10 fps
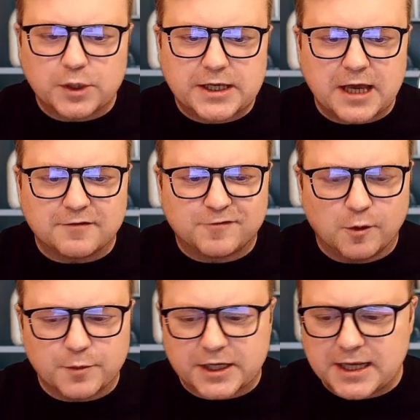get
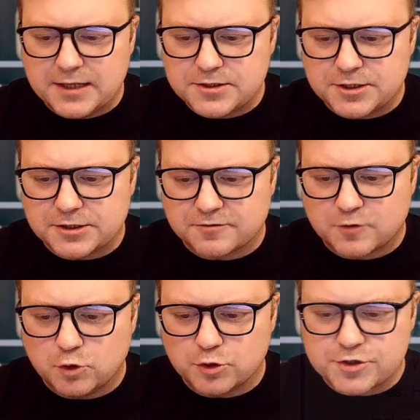from the candidate. Of
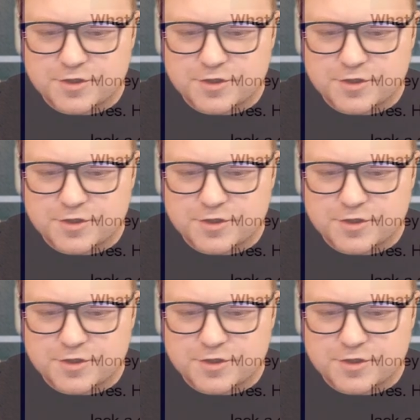course, the